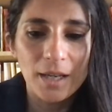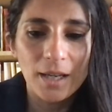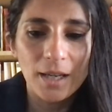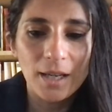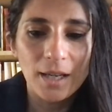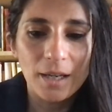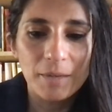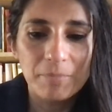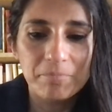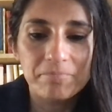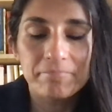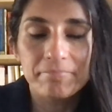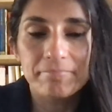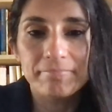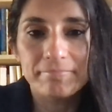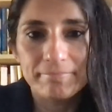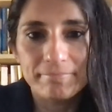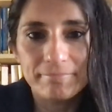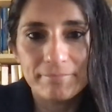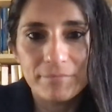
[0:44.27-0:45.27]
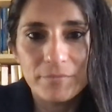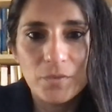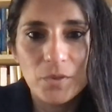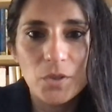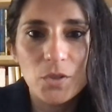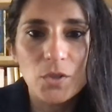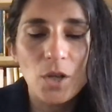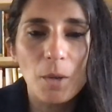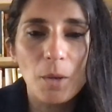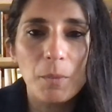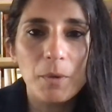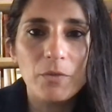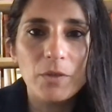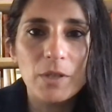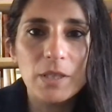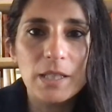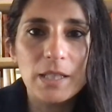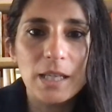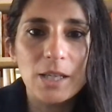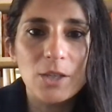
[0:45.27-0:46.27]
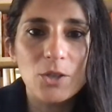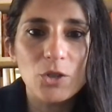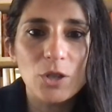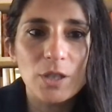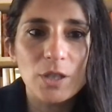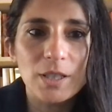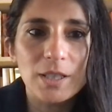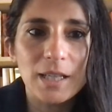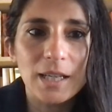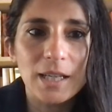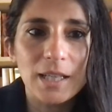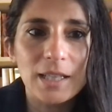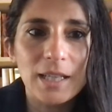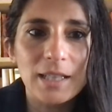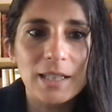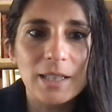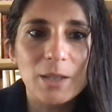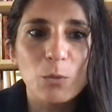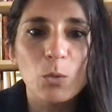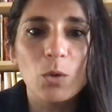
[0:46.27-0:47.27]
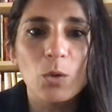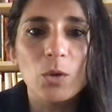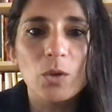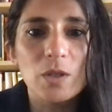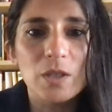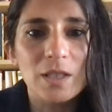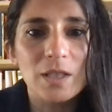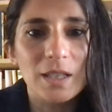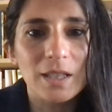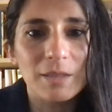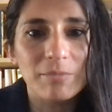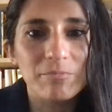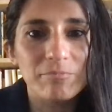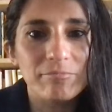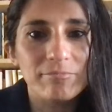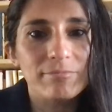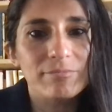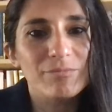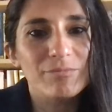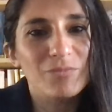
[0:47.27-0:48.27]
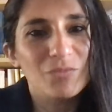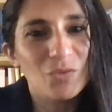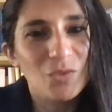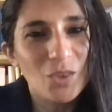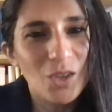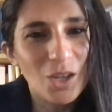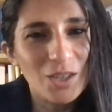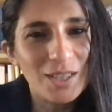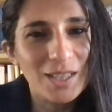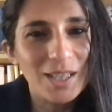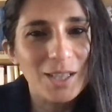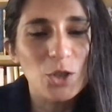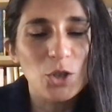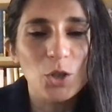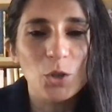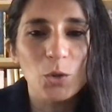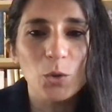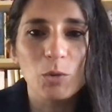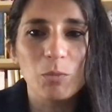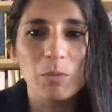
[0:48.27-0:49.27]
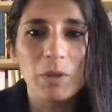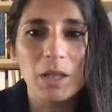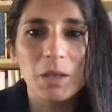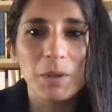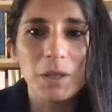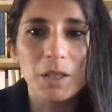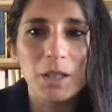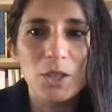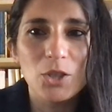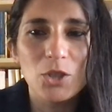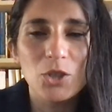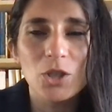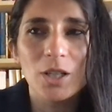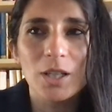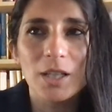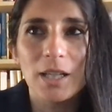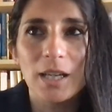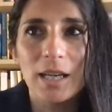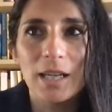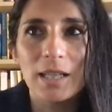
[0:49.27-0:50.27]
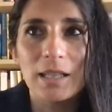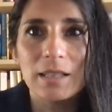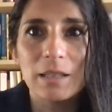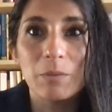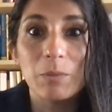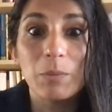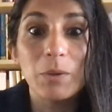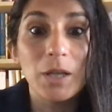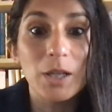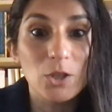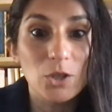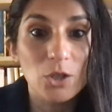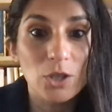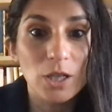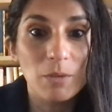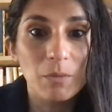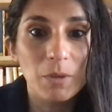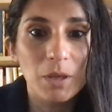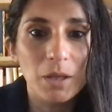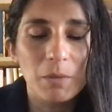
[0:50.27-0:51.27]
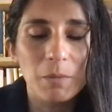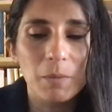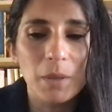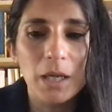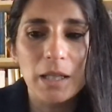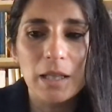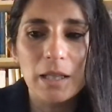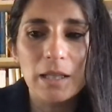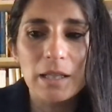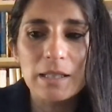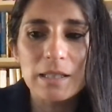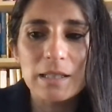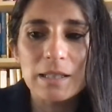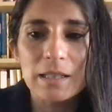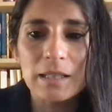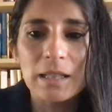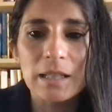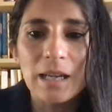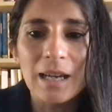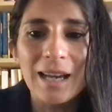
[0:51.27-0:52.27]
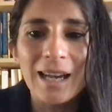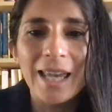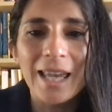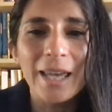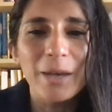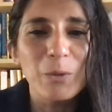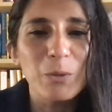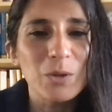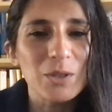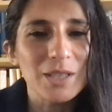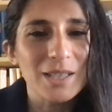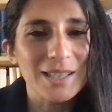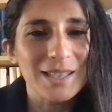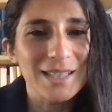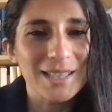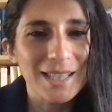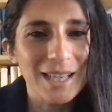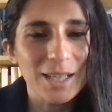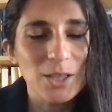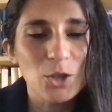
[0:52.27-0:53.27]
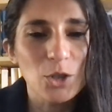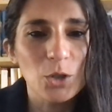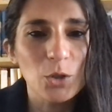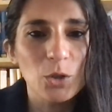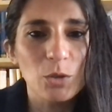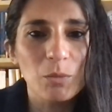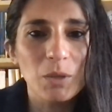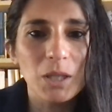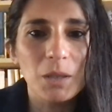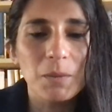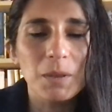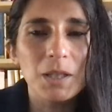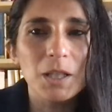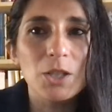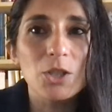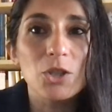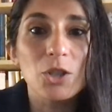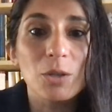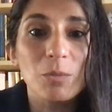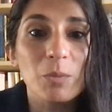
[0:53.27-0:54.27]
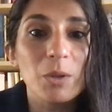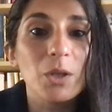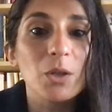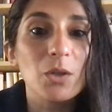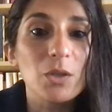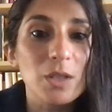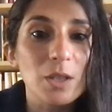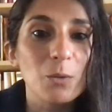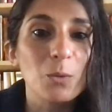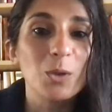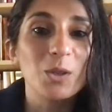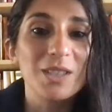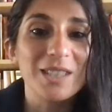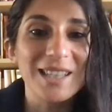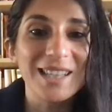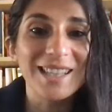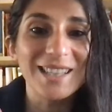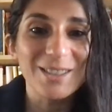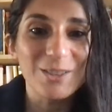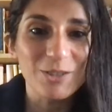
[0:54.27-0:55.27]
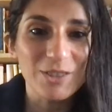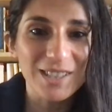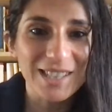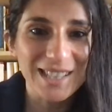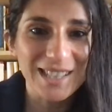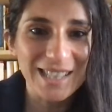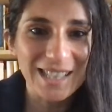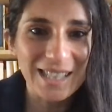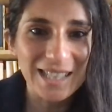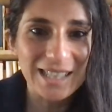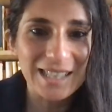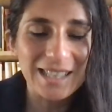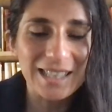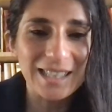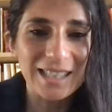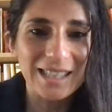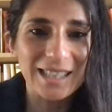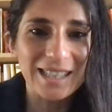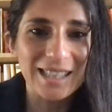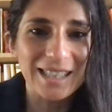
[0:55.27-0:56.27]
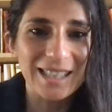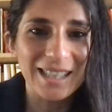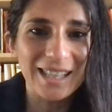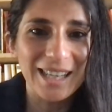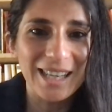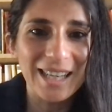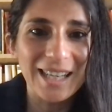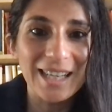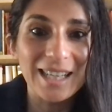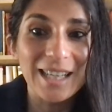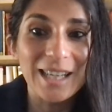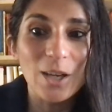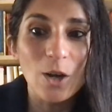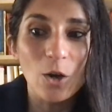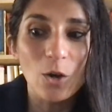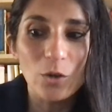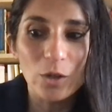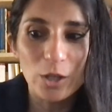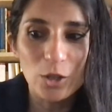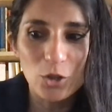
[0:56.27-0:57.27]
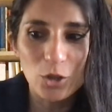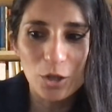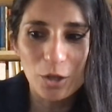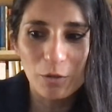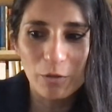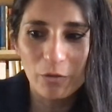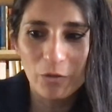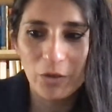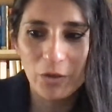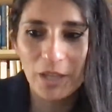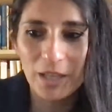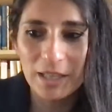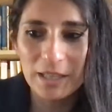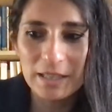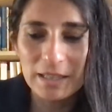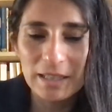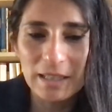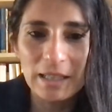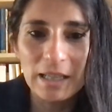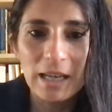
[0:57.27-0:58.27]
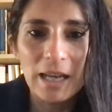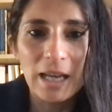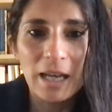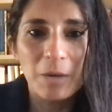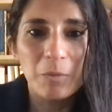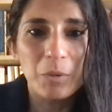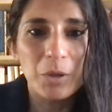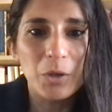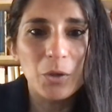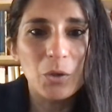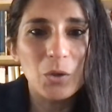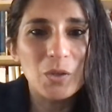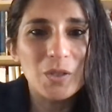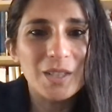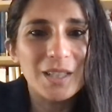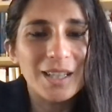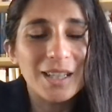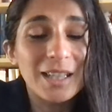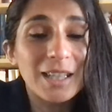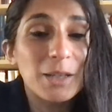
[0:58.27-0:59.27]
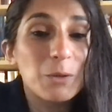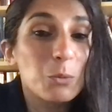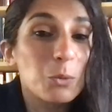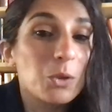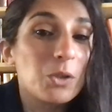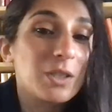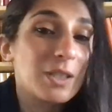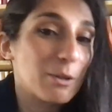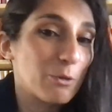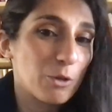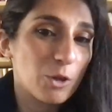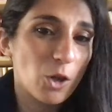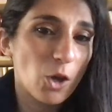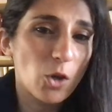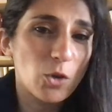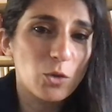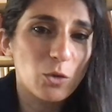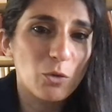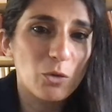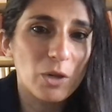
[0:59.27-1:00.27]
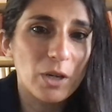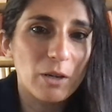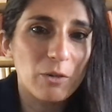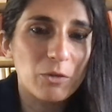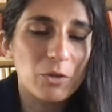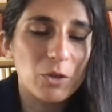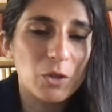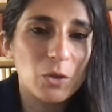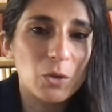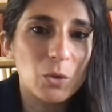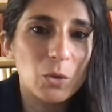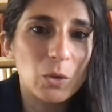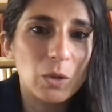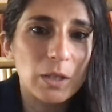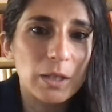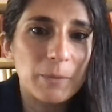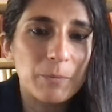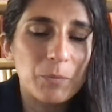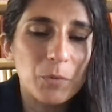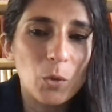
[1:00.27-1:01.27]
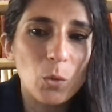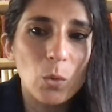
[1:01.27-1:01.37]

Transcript: Uh, some of his teachers said that he was not such a good mathematician. He had a PhD in mathematics. He wasn't such a good mathematician because he was interested in the origin of things, because he was a philosopher after all.